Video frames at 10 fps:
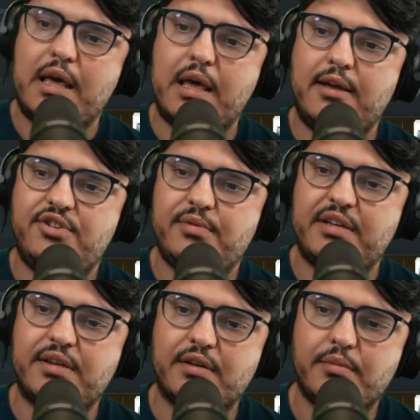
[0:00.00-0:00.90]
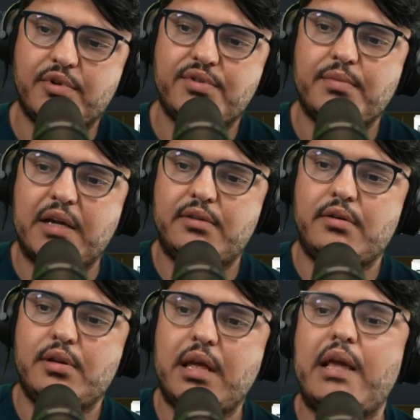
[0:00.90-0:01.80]
HMX attributes
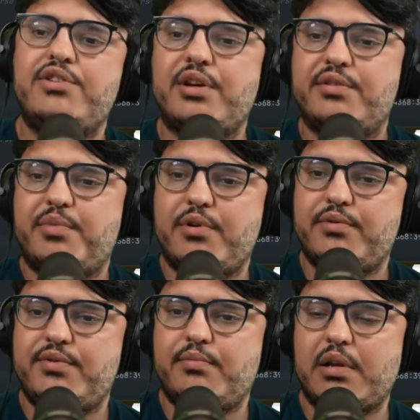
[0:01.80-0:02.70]
button, hexpost,